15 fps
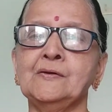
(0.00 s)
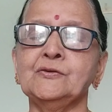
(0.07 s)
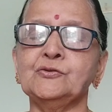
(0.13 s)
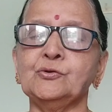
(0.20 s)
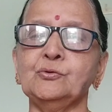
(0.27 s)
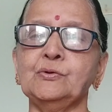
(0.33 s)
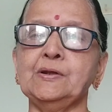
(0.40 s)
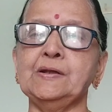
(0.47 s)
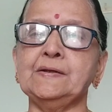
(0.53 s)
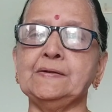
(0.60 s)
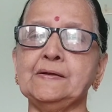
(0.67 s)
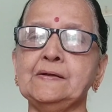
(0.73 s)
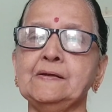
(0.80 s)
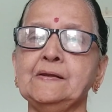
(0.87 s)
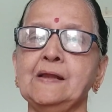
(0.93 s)
So,
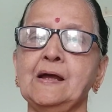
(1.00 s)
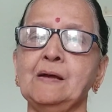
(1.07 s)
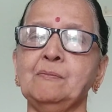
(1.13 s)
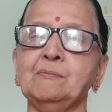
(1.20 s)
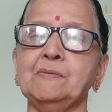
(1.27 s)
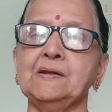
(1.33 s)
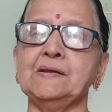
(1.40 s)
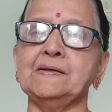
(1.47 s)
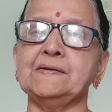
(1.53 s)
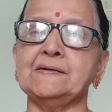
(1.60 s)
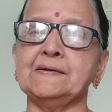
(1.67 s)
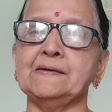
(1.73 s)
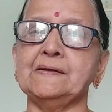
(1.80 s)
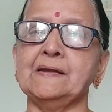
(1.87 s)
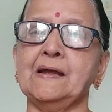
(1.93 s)
little lamb,
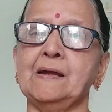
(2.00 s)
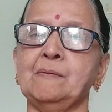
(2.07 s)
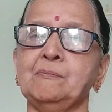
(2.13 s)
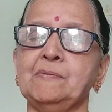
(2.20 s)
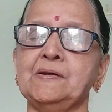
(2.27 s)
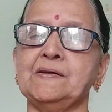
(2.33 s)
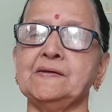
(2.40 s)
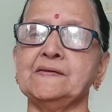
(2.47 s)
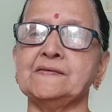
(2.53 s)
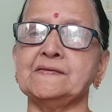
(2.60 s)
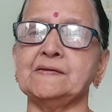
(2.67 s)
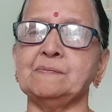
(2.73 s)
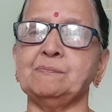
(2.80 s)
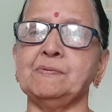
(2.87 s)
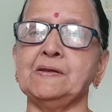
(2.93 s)
little lamb, it is
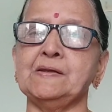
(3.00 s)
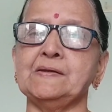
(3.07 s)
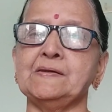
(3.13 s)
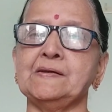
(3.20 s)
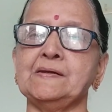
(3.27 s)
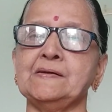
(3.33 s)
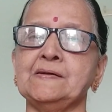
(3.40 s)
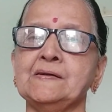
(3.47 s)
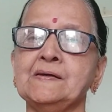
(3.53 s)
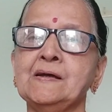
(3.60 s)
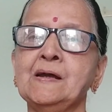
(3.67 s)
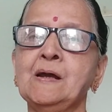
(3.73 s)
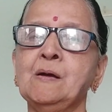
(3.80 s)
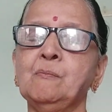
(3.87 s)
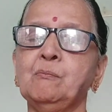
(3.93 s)
repeated.
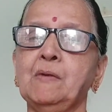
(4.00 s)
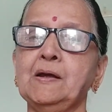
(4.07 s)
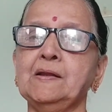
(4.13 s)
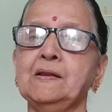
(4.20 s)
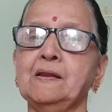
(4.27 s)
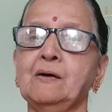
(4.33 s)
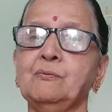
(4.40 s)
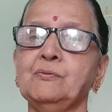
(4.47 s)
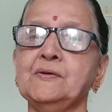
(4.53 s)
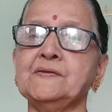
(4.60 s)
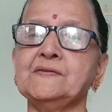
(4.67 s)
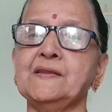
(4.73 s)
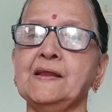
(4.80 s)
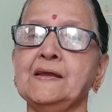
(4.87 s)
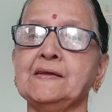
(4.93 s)
My love
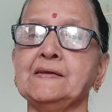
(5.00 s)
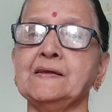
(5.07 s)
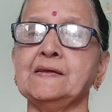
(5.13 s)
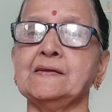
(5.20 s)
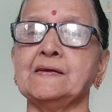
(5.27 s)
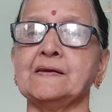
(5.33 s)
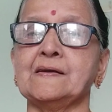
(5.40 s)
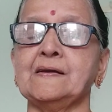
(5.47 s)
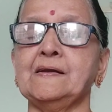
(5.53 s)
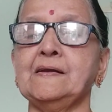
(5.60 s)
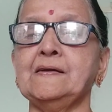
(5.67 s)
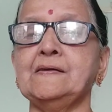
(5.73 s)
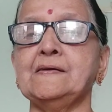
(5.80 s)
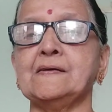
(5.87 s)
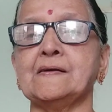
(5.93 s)
is like a
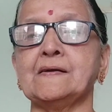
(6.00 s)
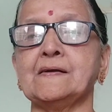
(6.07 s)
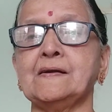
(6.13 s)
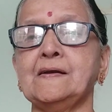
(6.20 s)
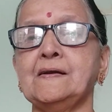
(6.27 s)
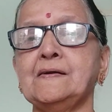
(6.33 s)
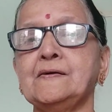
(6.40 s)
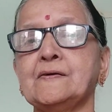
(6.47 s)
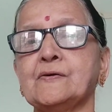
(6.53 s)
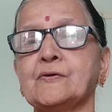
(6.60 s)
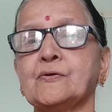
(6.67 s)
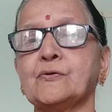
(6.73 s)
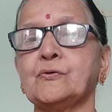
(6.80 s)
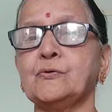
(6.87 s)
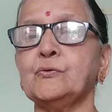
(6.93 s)
red, red
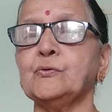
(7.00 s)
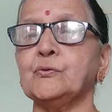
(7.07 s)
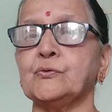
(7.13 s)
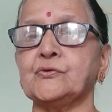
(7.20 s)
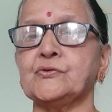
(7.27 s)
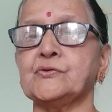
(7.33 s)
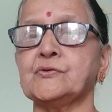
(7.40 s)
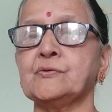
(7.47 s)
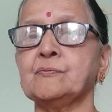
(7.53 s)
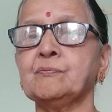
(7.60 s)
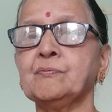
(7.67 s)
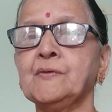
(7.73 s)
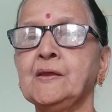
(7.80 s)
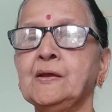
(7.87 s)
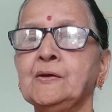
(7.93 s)
rose.
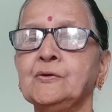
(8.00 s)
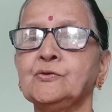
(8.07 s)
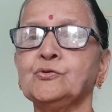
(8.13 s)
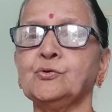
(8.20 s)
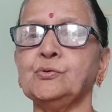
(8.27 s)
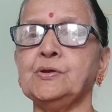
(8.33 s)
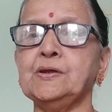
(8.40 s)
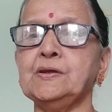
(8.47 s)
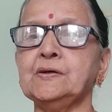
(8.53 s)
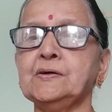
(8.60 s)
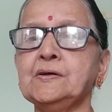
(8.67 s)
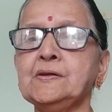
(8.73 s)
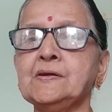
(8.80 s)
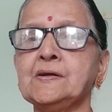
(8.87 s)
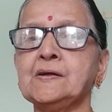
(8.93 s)
So,
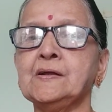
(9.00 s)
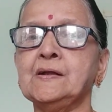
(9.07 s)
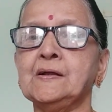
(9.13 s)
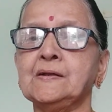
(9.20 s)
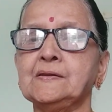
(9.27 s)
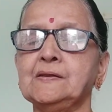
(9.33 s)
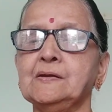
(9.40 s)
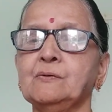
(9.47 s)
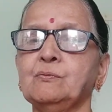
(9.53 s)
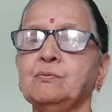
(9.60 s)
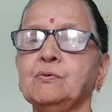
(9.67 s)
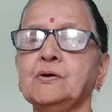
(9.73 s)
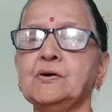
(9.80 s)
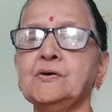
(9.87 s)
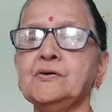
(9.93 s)
here the
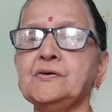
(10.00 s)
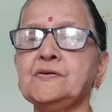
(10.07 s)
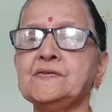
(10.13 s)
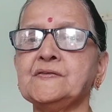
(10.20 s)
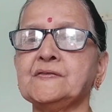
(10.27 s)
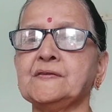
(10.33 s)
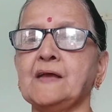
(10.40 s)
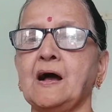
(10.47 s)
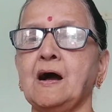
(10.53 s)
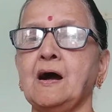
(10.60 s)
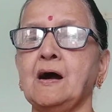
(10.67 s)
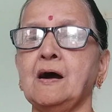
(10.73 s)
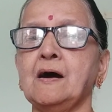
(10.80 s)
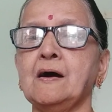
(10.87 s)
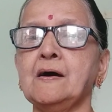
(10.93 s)
words
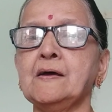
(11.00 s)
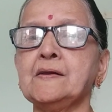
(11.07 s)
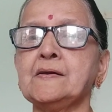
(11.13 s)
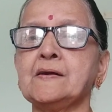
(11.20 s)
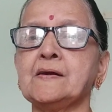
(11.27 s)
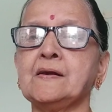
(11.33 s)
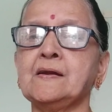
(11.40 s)
are